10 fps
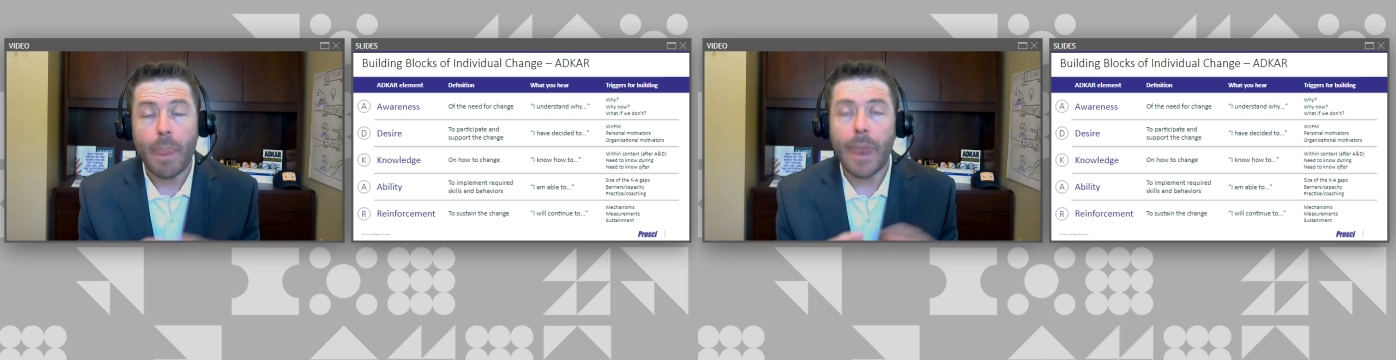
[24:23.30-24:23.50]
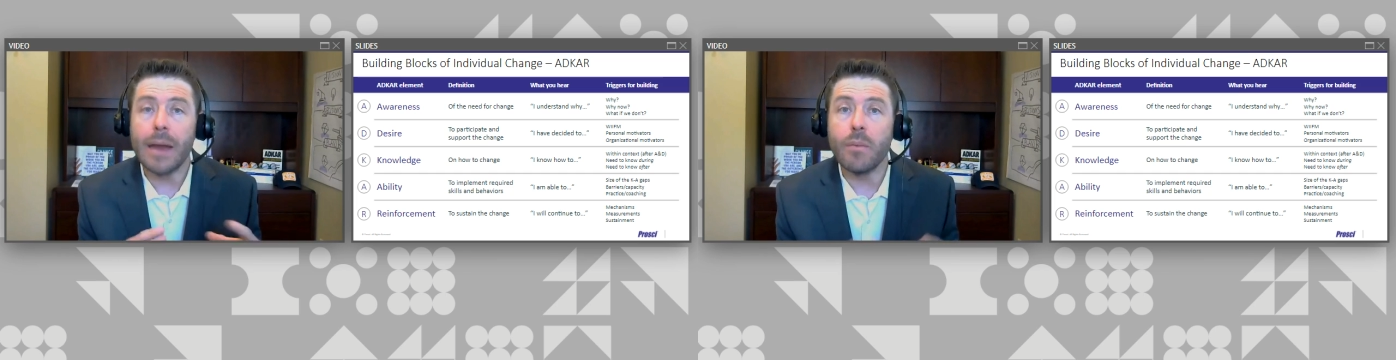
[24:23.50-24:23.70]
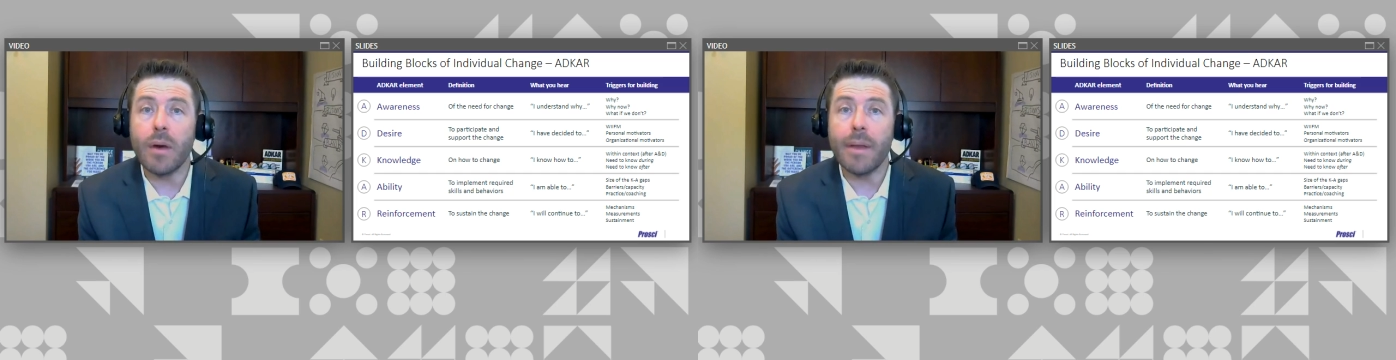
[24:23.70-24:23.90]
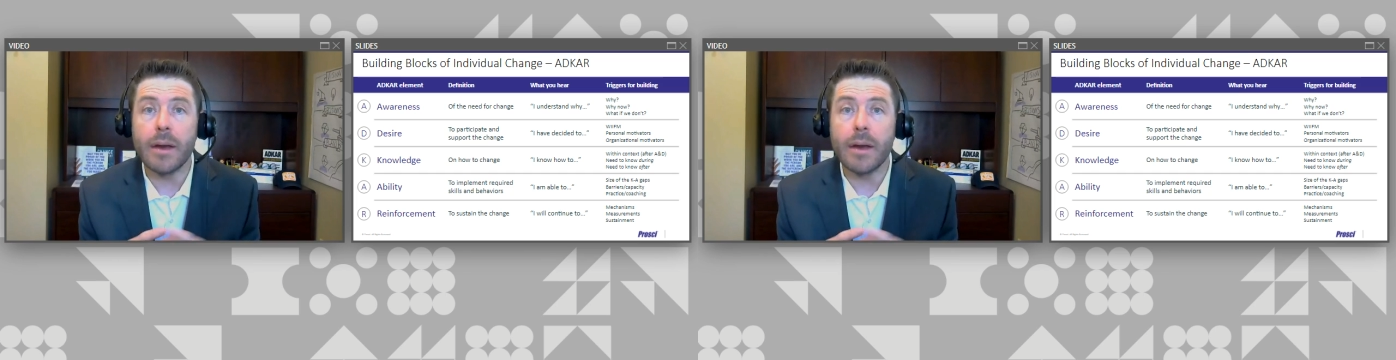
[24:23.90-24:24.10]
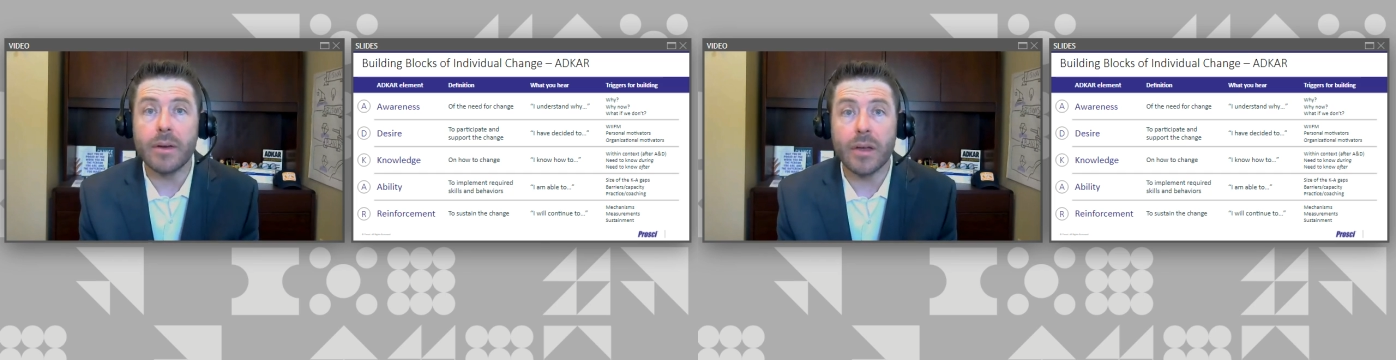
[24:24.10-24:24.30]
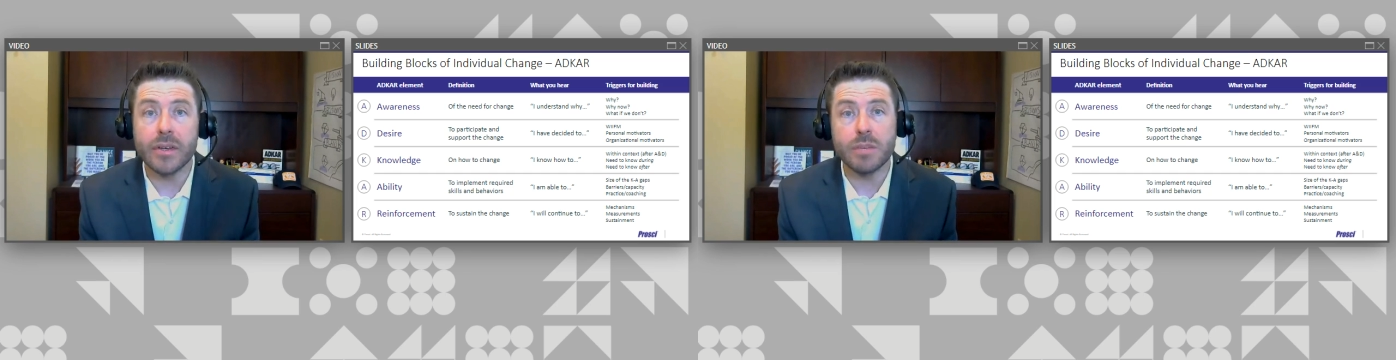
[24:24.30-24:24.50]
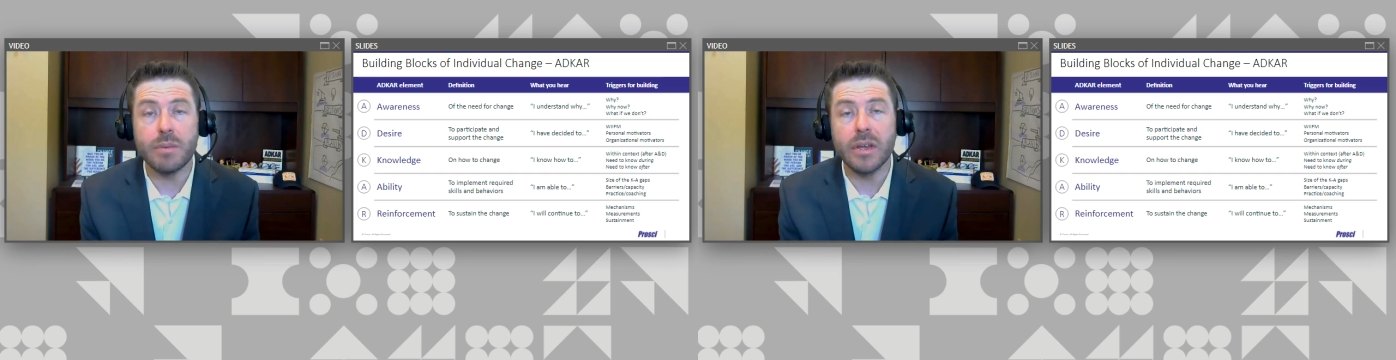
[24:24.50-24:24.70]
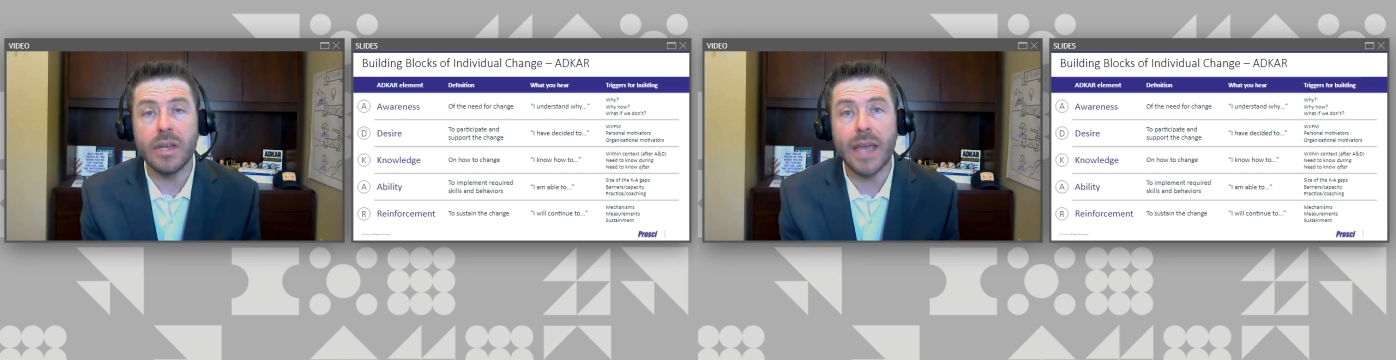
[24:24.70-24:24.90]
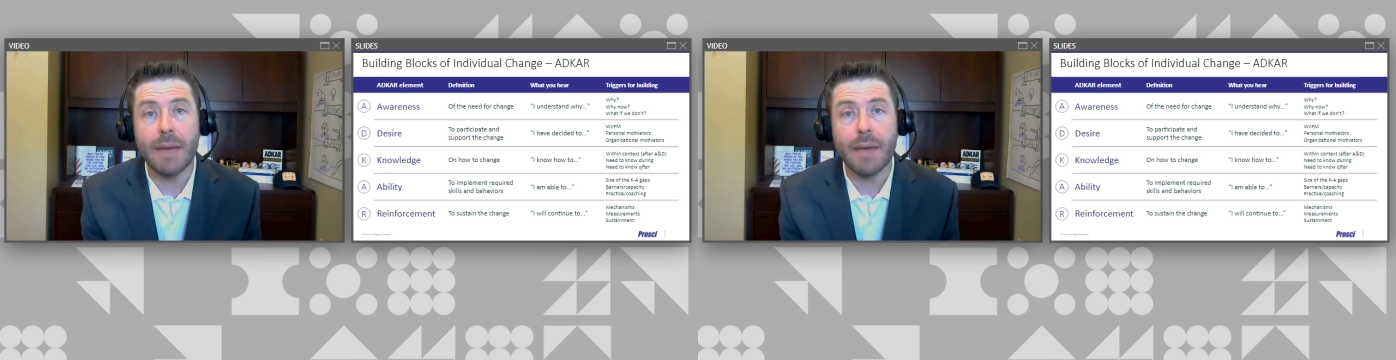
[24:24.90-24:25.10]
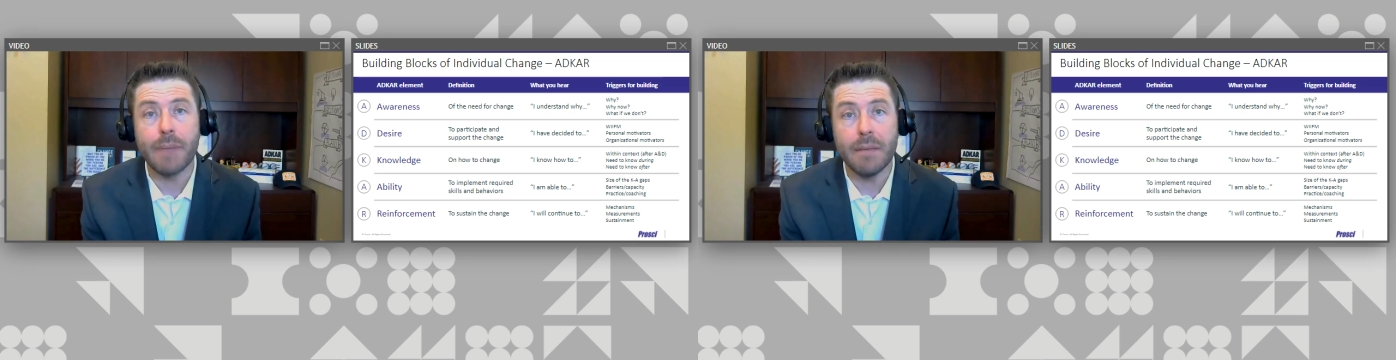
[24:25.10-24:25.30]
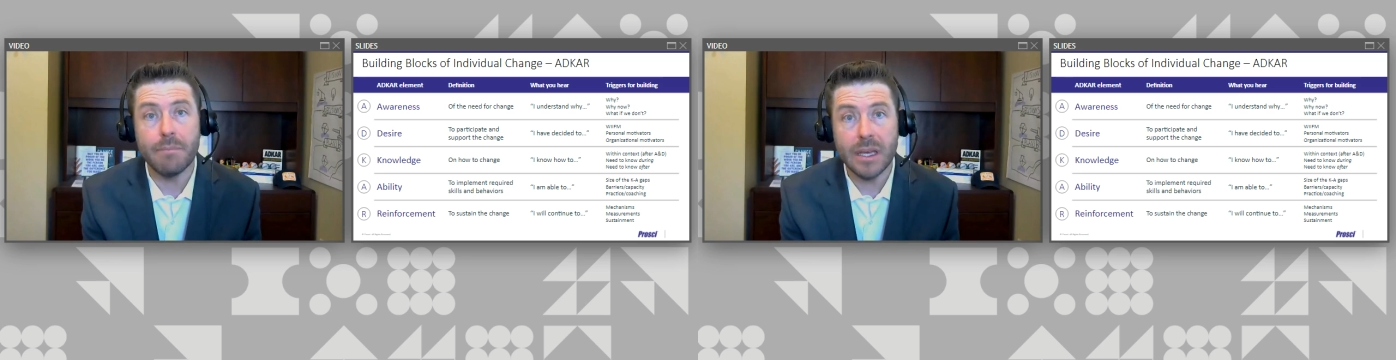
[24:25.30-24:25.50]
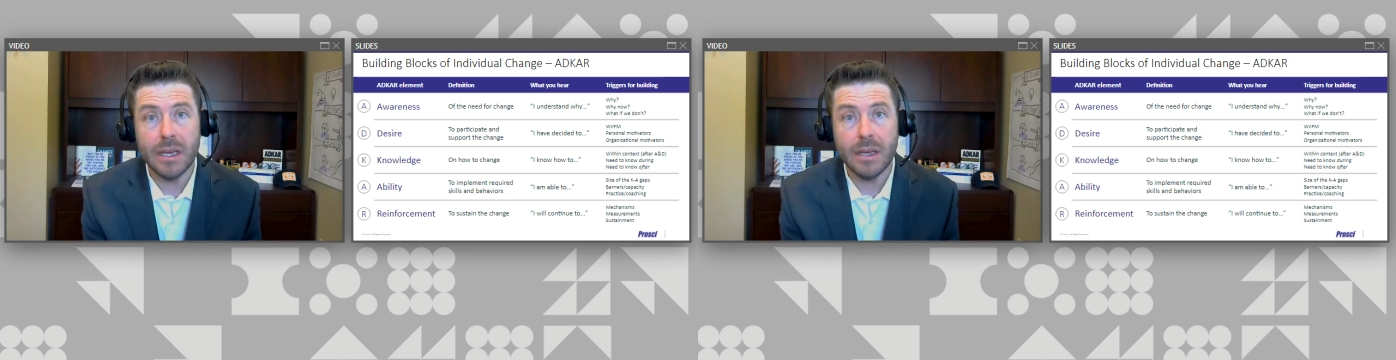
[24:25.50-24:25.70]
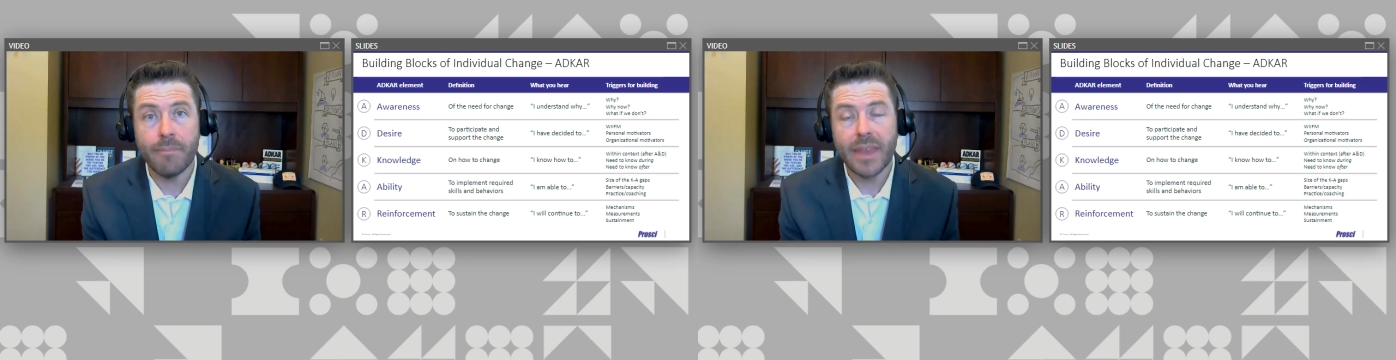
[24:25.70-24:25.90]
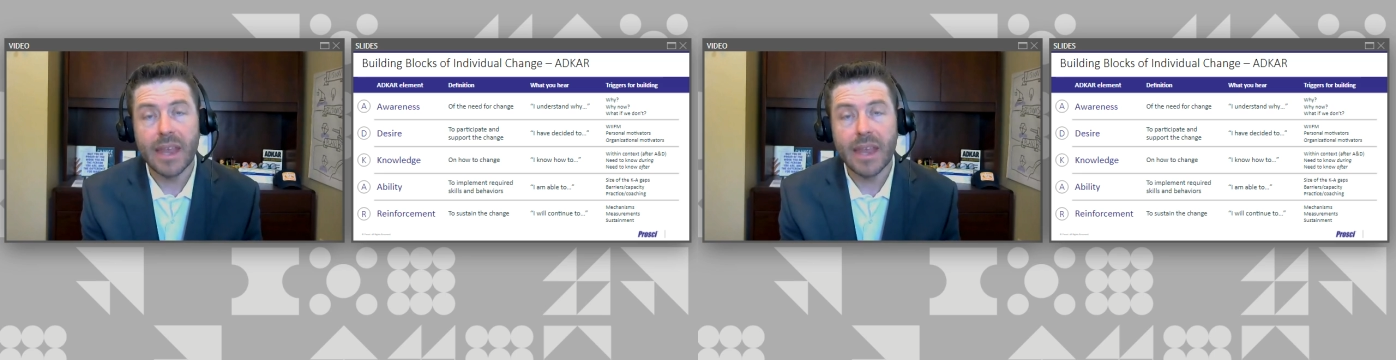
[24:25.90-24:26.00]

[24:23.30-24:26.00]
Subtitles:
and what their knowledge ability gap might be